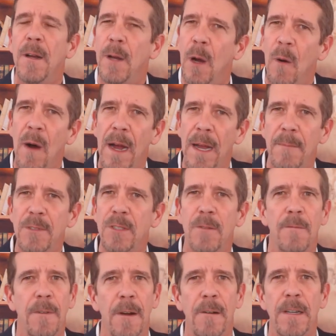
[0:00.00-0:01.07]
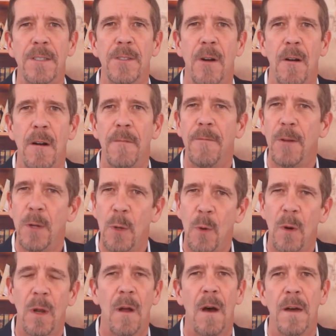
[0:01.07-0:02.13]
No, I am so very sorry for
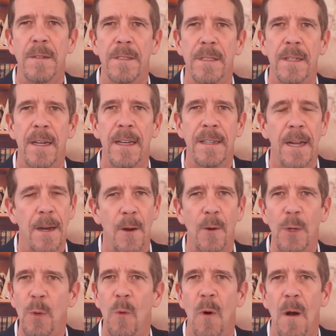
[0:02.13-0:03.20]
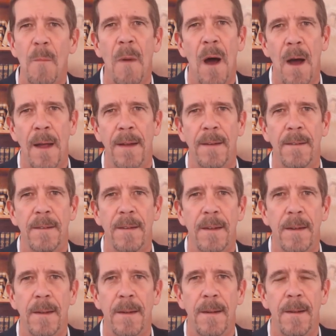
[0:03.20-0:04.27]
your loss, as I know you are mine.
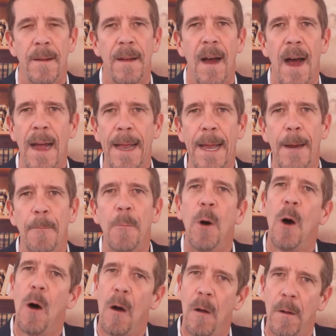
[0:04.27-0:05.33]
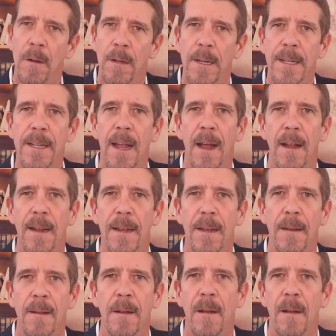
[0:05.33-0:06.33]
I am R. Glenn Kelly.